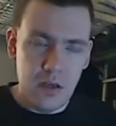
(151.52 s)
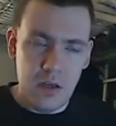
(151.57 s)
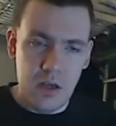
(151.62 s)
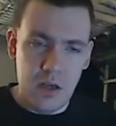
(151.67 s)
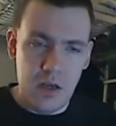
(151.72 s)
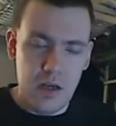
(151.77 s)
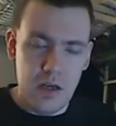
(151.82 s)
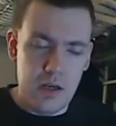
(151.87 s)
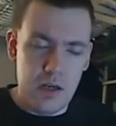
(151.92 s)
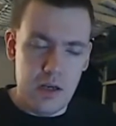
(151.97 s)

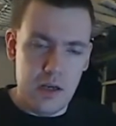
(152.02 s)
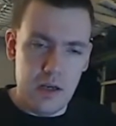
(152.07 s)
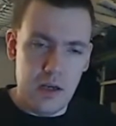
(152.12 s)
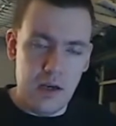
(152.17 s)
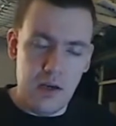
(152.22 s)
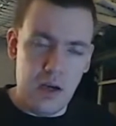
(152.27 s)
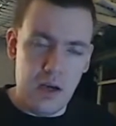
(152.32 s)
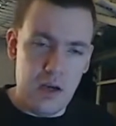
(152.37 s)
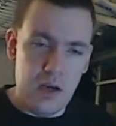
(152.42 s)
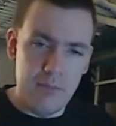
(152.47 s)

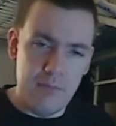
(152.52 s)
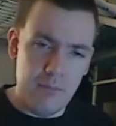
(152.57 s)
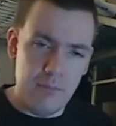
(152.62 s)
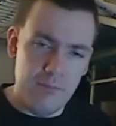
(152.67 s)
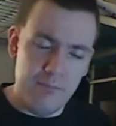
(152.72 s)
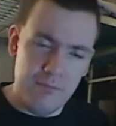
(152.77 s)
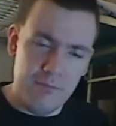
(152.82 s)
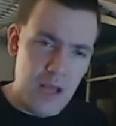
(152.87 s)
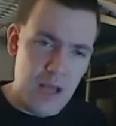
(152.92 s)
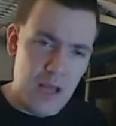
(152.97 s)

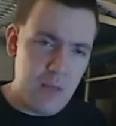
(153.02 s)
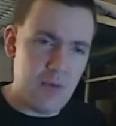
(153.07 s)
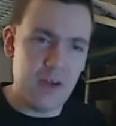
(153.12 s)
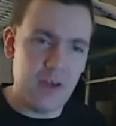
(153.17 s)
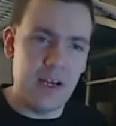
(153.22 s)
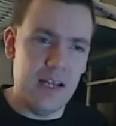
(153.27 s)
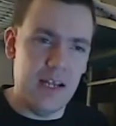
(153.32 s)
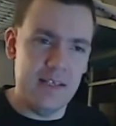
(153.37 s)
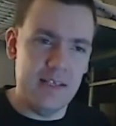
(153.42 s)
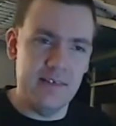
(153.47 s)
I'm
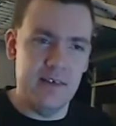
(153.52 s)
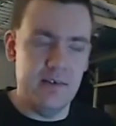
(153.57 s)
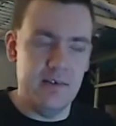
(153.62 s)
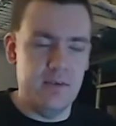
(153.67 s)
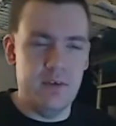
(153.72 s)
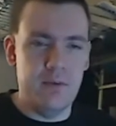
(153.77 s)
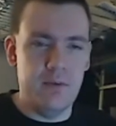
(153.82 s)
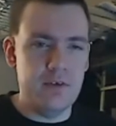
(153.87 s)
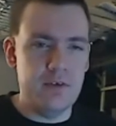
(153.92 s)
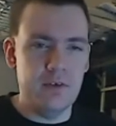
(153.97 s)
flabbergasted.
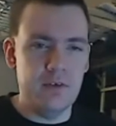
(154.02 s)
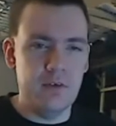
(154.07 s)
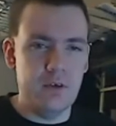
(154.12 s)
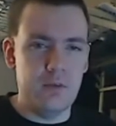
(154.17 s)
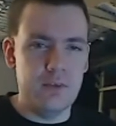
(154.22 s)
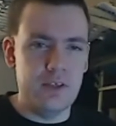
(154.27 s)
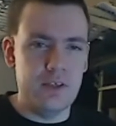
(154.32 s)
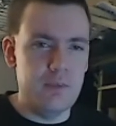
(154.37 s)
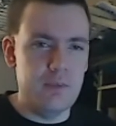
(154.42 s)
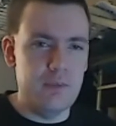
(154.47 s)
Richard
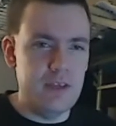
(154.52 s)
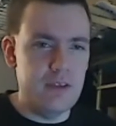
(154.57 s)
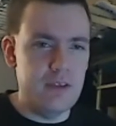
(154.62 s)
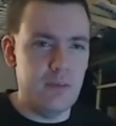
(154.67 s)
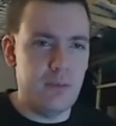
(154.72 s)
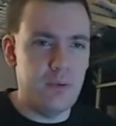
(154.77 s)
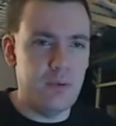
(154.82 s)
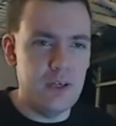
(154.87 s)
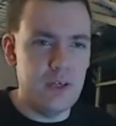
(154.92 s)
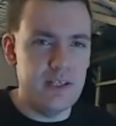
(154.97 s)
Lugar was on Meet
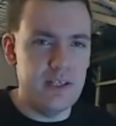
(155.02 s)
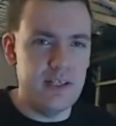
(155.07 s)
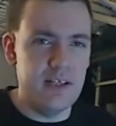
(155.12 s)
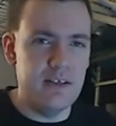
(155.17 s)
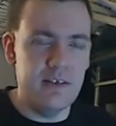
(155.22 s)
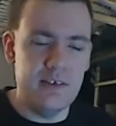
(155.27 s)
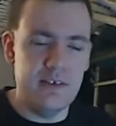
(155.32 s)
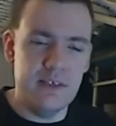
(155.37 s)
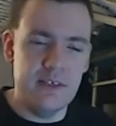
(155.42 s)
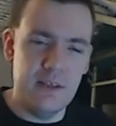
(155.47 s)
the Press, and
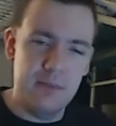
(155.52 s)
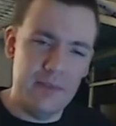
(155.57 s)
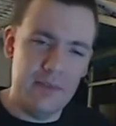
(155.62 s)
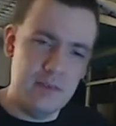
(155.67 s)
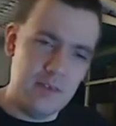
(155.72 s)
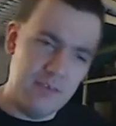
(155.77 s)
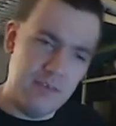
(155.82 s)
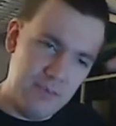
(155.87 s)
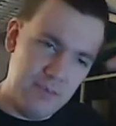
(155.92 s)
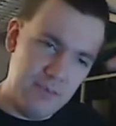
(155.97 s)
it just
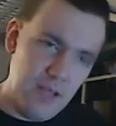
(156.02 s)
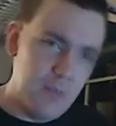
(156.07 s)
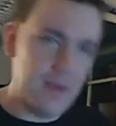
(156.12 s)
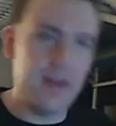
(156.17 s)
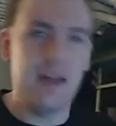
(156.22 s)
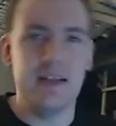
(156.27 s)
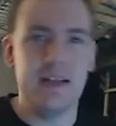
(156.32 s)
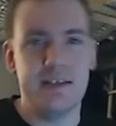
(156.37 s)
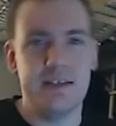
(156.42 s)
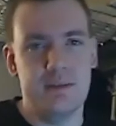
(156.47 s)
absolutely
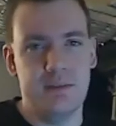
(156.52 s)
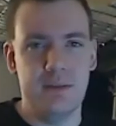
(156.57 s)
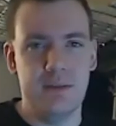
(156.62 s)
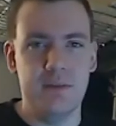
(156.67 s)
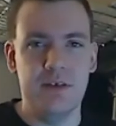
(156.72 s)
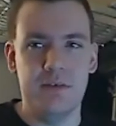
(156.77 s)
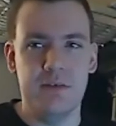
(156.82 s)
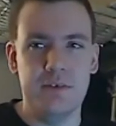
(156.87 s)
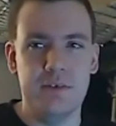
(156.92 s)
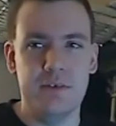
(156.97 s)
flabbergasted me,
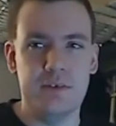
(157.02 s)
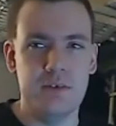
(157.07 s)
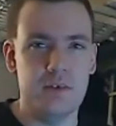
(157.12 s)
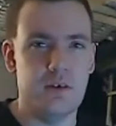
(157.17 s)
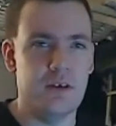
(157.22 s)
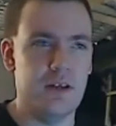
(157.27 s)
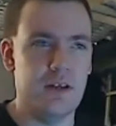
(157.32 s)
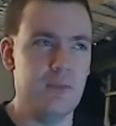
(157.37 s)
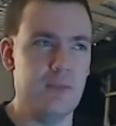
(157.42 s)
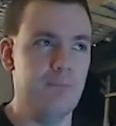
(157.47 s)
because Richard
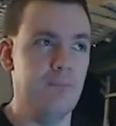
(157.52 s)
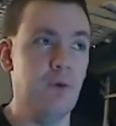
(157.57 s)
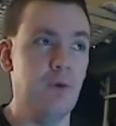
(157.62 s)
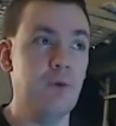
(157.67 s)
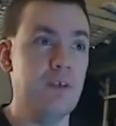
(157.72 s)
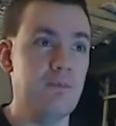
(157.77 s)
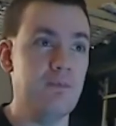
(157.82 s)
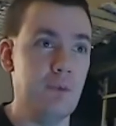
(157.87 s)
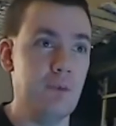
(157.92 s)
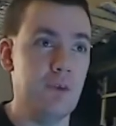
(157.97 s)
Lugar kept
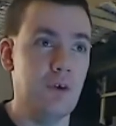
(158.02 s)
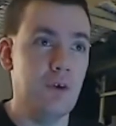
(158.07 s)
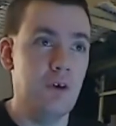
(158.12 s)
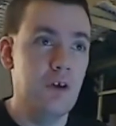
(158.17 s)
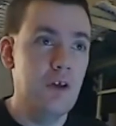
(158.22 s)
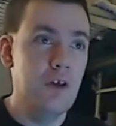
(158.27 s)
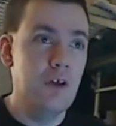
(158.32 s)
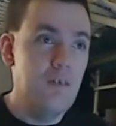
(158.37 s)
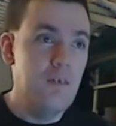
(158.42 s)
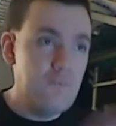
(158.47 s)
voting for
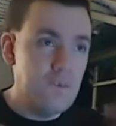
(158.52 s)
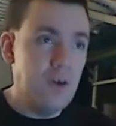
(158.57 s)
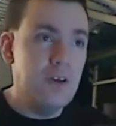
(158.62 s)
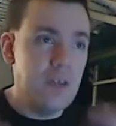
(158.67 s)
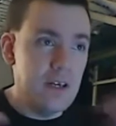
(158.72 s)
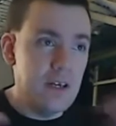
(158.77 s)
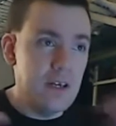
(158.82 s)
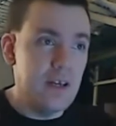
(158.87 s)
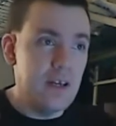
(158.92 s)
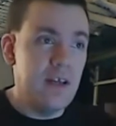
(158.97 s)
the
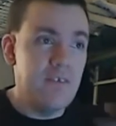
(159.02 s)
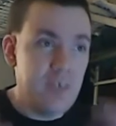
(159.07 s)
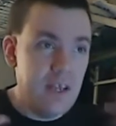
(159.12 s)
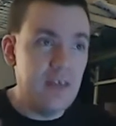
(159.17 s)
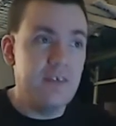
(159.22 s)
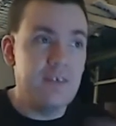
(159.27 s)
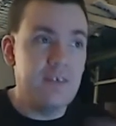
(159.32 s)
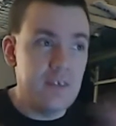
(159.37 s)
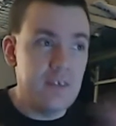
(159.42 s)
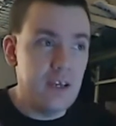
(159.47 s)
funding in
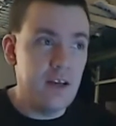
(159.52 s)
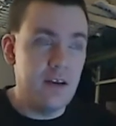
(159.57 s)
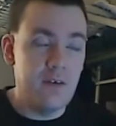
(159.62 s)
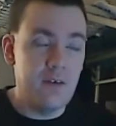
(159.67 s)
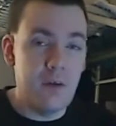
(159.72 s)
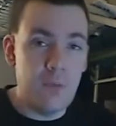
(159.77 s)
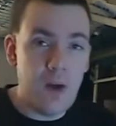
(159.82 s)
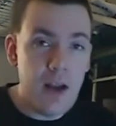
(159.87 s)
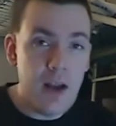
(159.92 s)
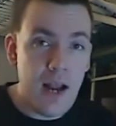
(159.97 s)
Afghanistan
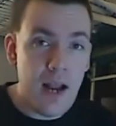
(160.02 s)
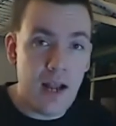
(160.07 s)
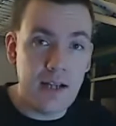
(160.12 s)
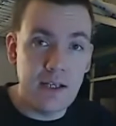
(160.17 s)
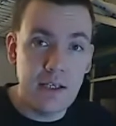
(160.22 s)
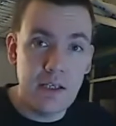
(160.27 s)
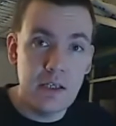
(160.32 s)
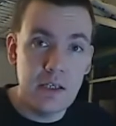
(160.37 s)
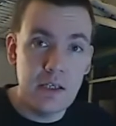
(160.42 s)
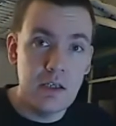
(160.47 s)
and
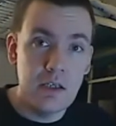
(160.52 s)
Iraq.